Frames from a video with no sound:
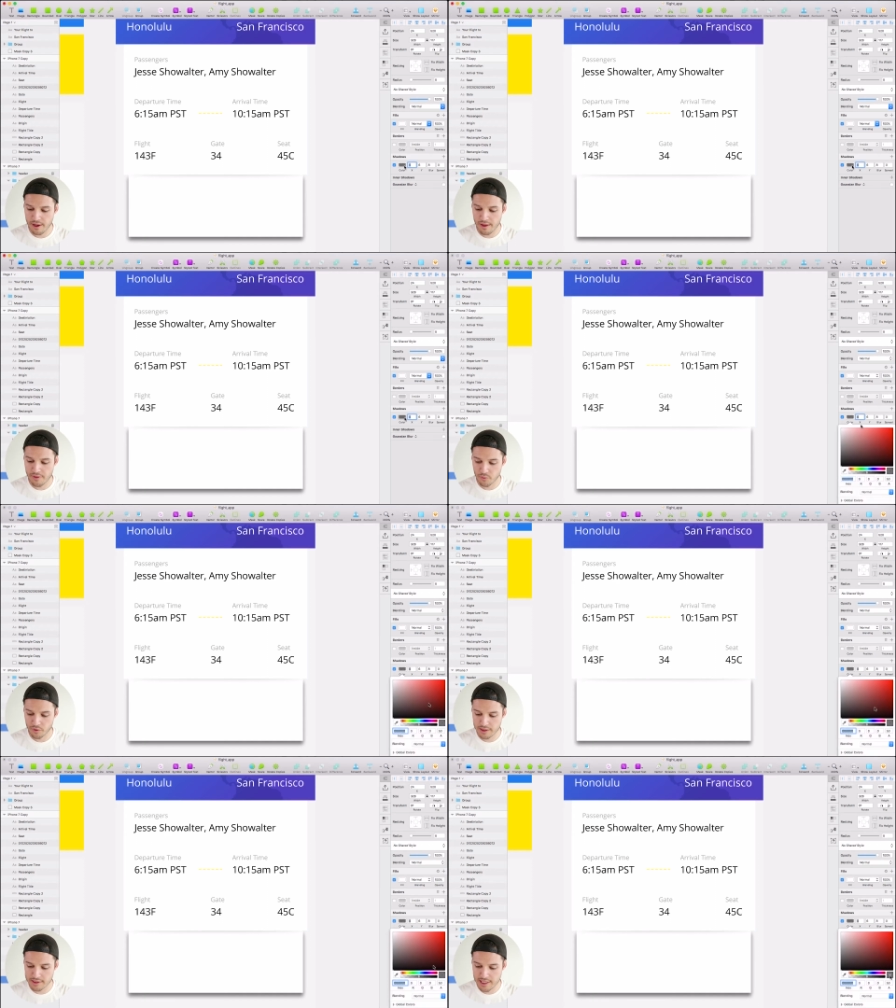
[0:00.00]
and then
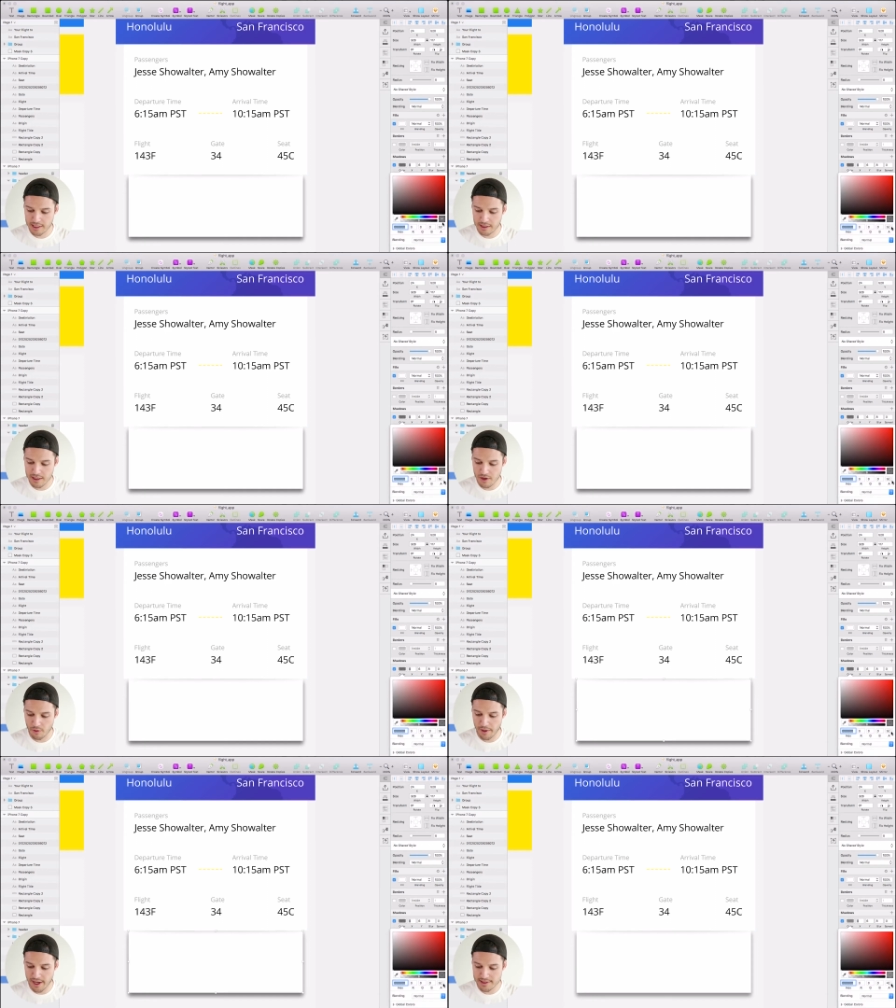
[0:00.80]
we're gonna take the
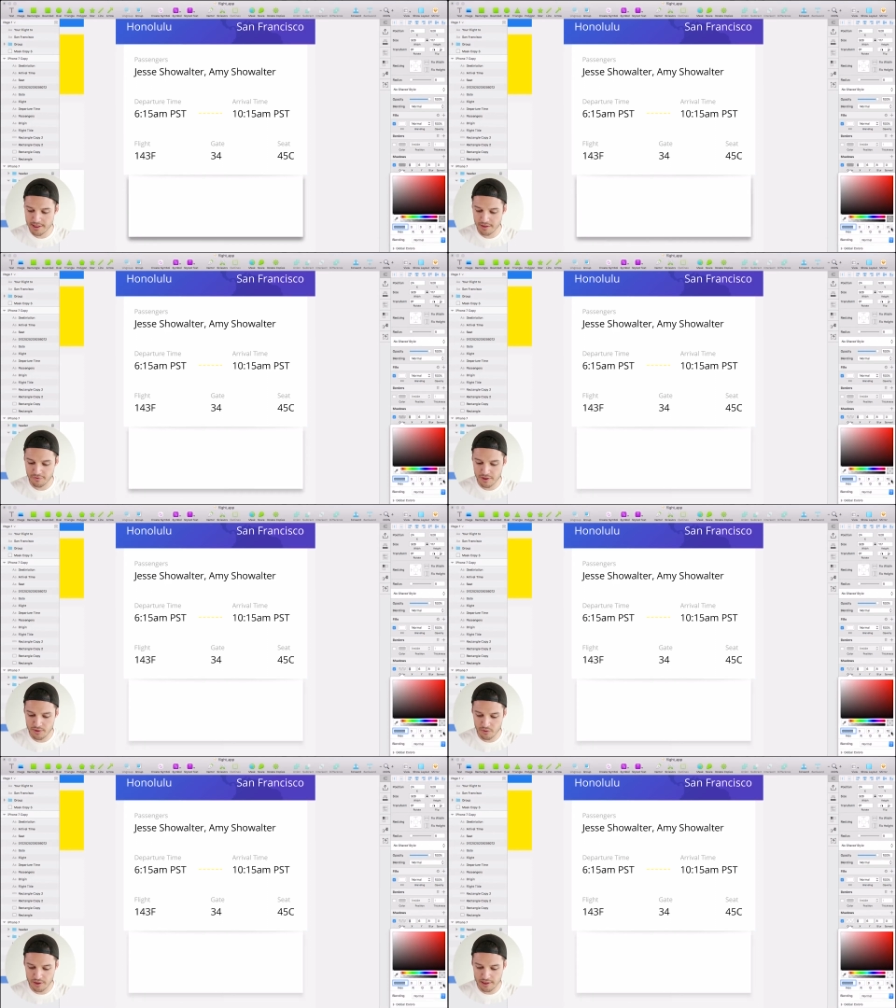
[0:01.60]
opacity of
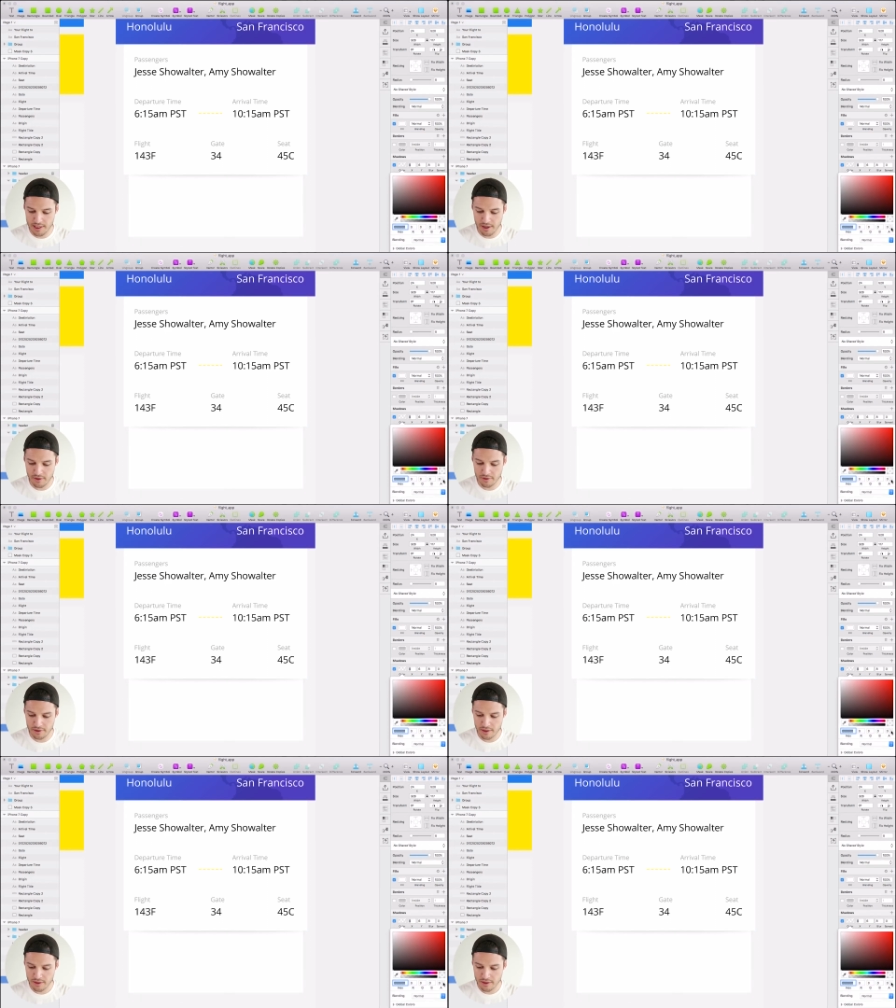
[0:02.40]
this one down